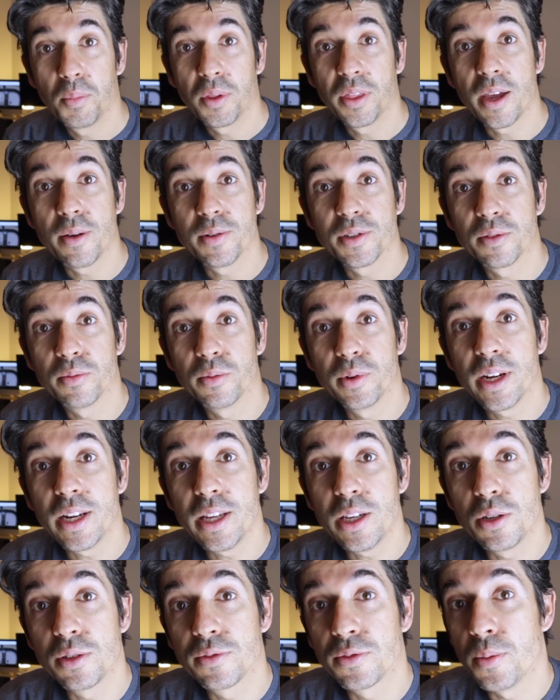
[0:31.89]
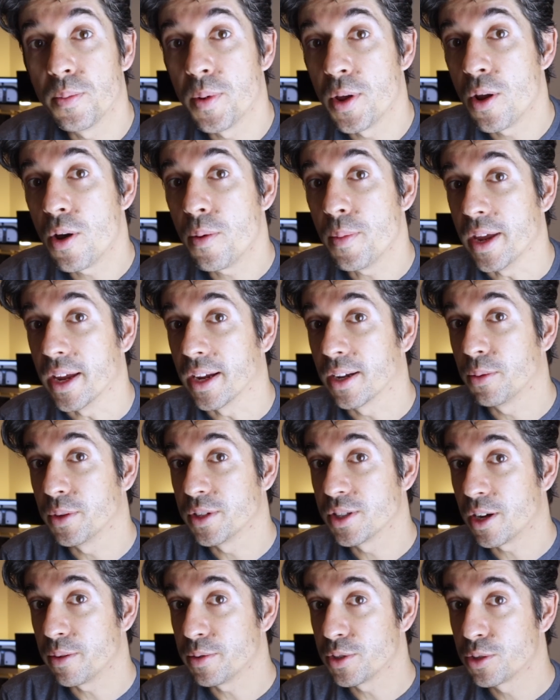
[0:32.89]
But there was a really useful mnemonic,
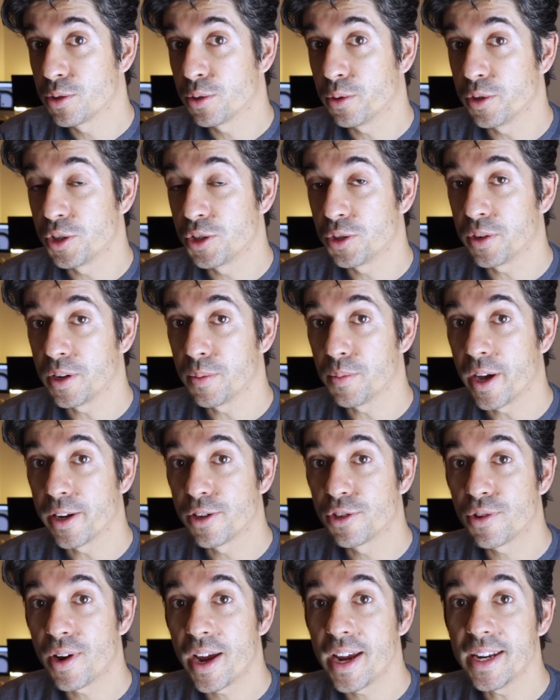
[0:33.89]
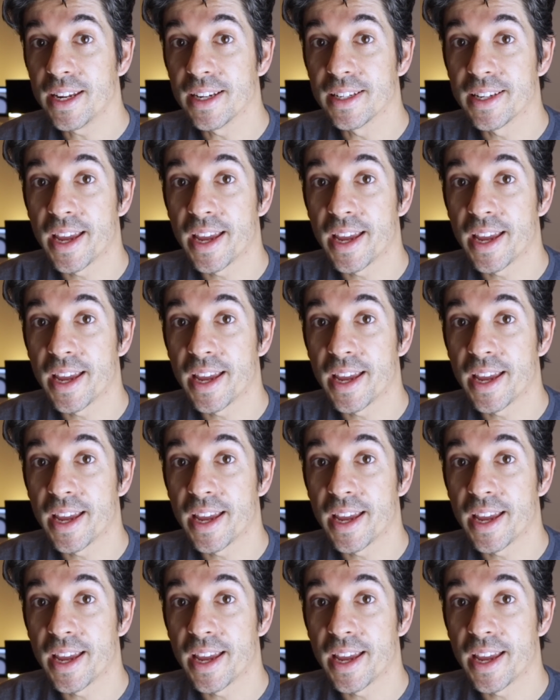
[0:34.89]
which I was taught during my training,